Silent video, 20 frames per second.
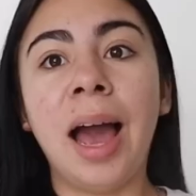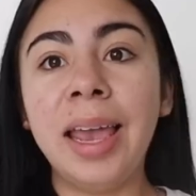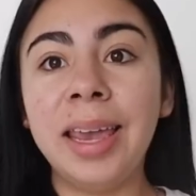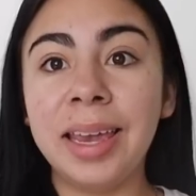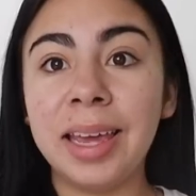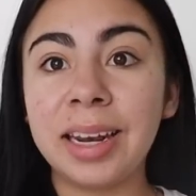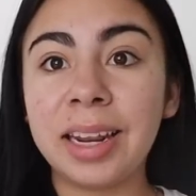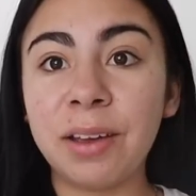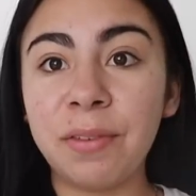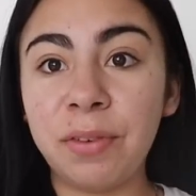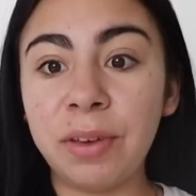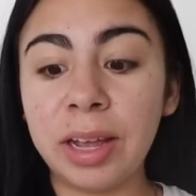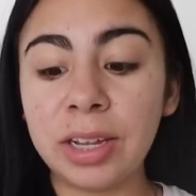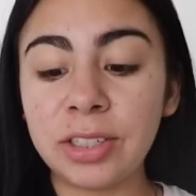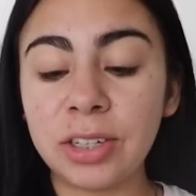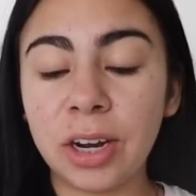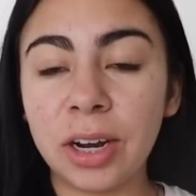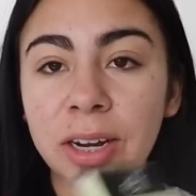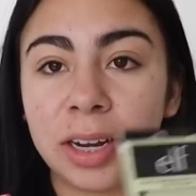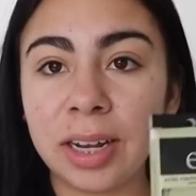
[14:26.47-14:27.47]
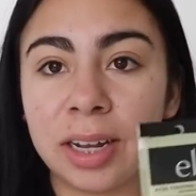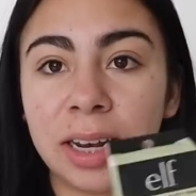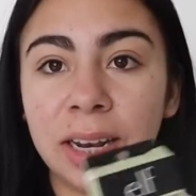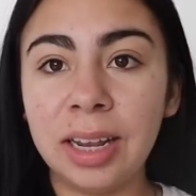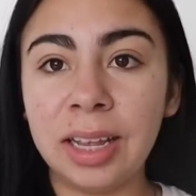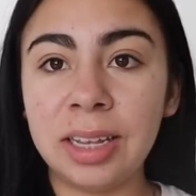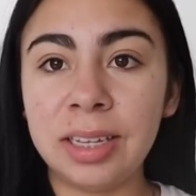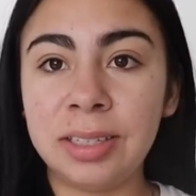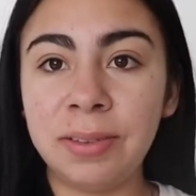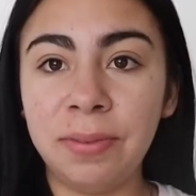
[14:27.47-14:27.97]
Ayer que fui a Target,
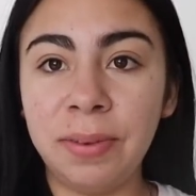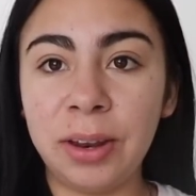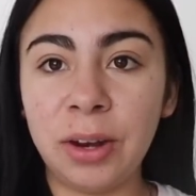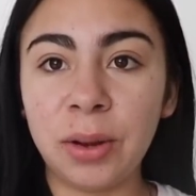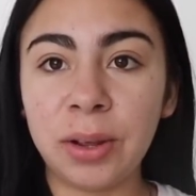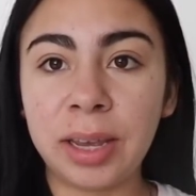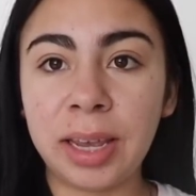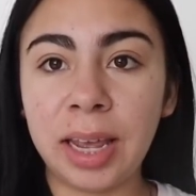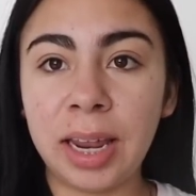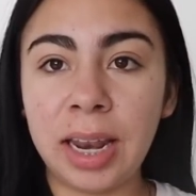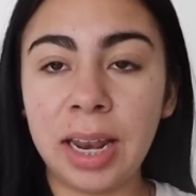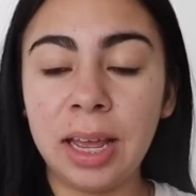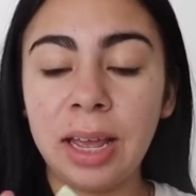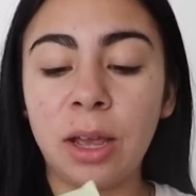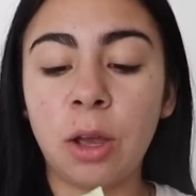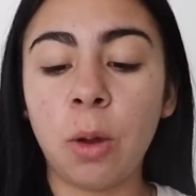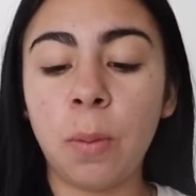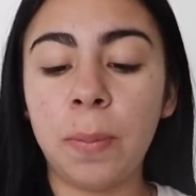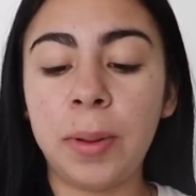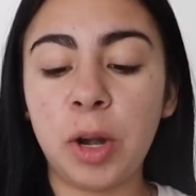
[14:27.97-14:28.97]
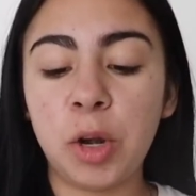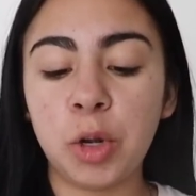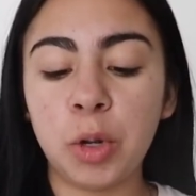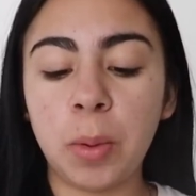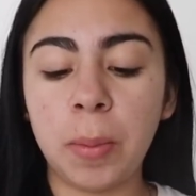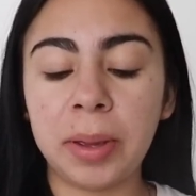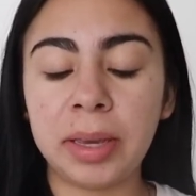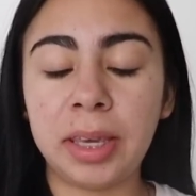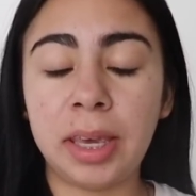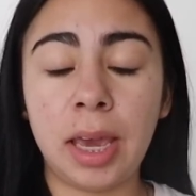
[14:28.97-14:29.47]
vieron que compré nuevo
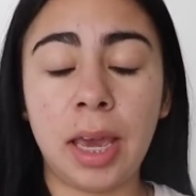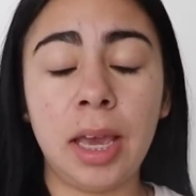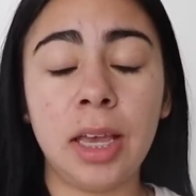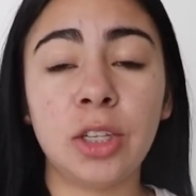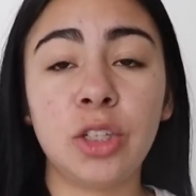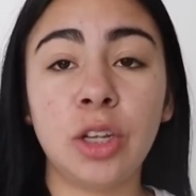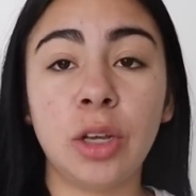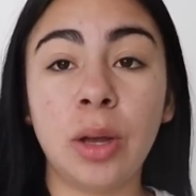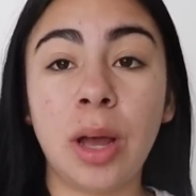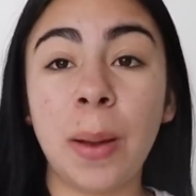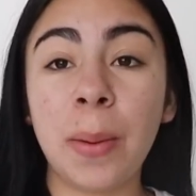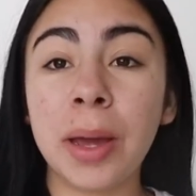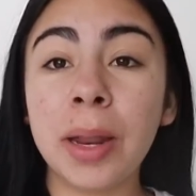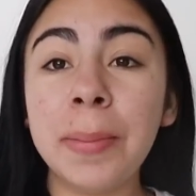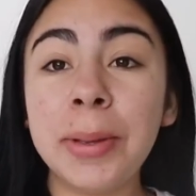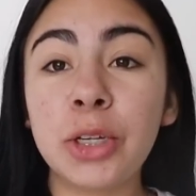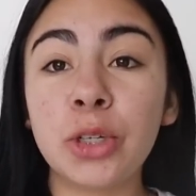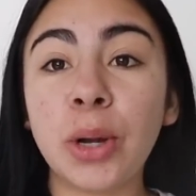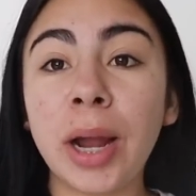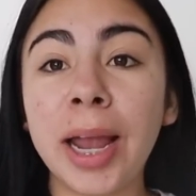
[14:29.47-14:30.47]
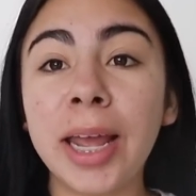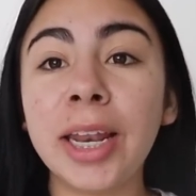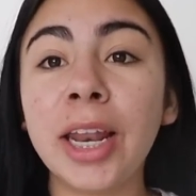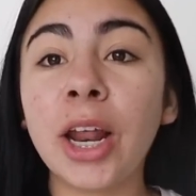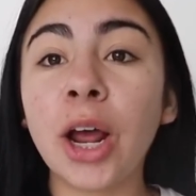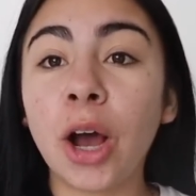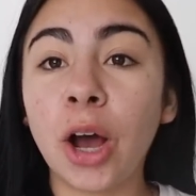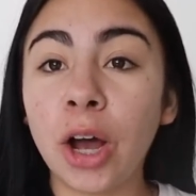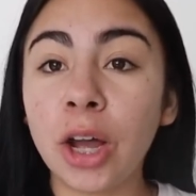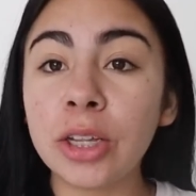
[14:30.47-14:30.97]
maquillaje, so I'm gonna be trying
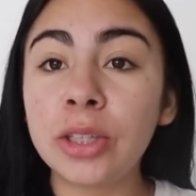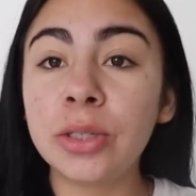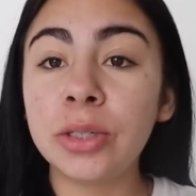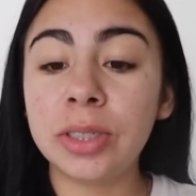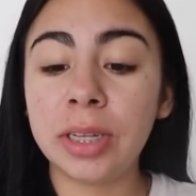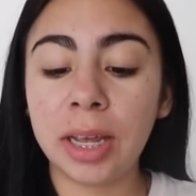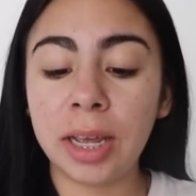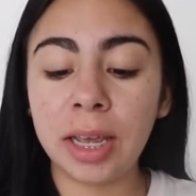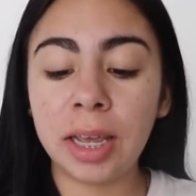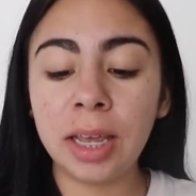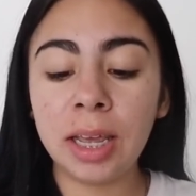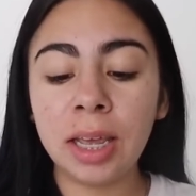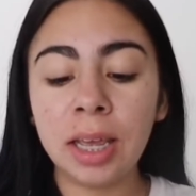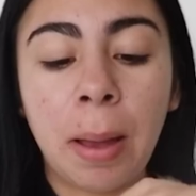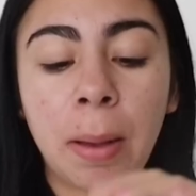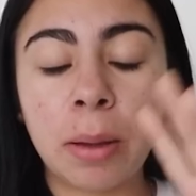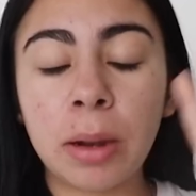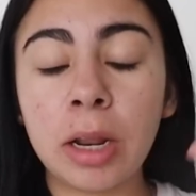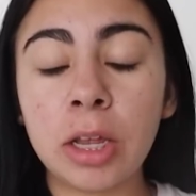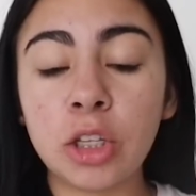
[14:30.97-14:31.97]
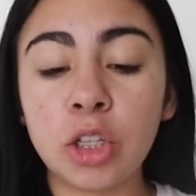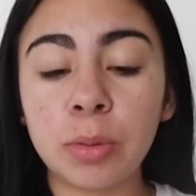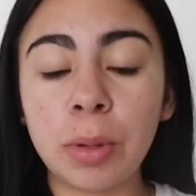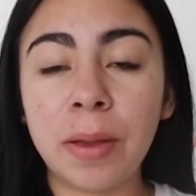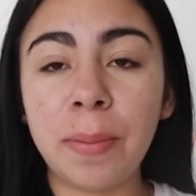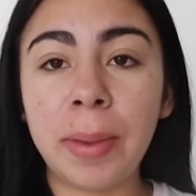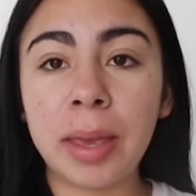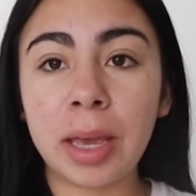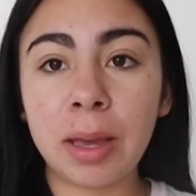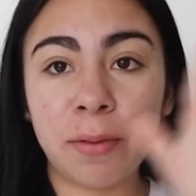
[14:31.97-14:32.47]
it all today. I'm gonna do
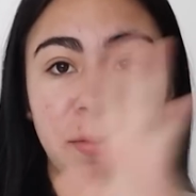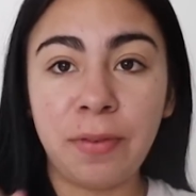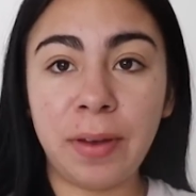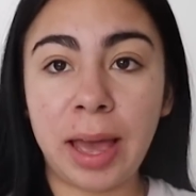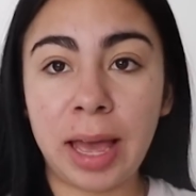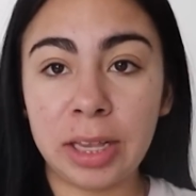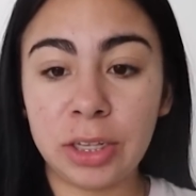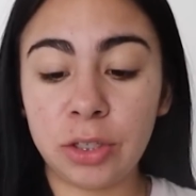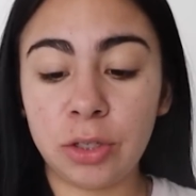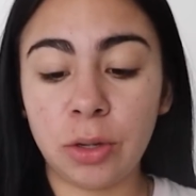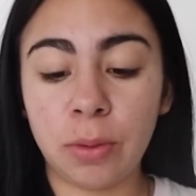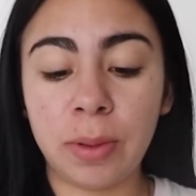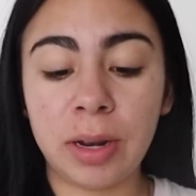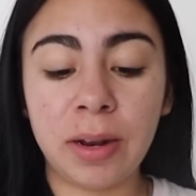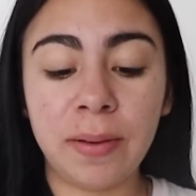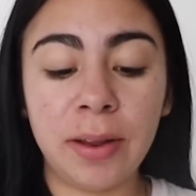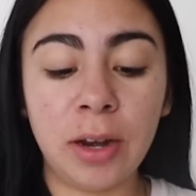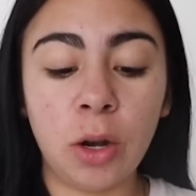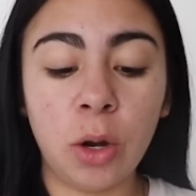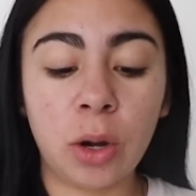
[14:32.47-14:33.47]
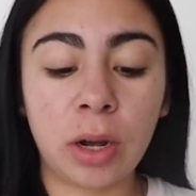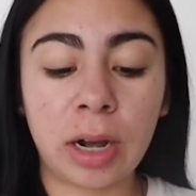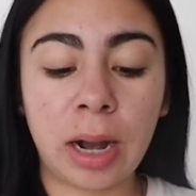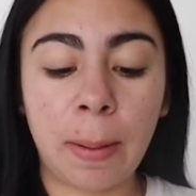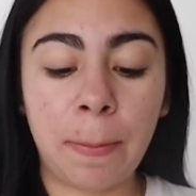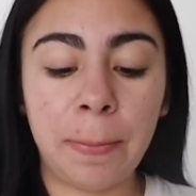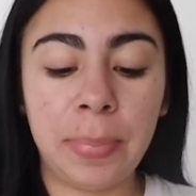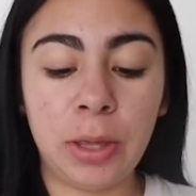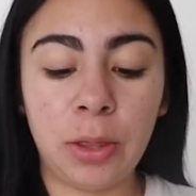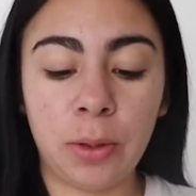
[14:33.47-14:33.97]
my makeup fast, so van a verlo
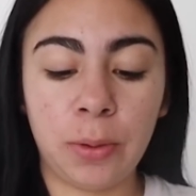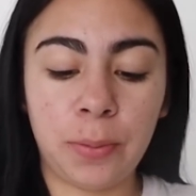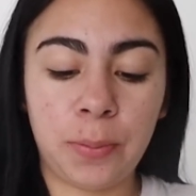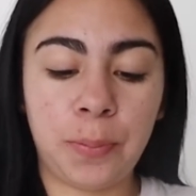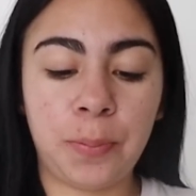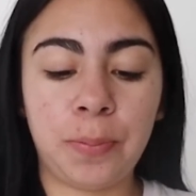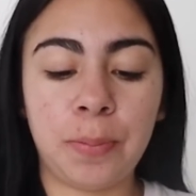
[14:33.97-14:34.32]
rápido.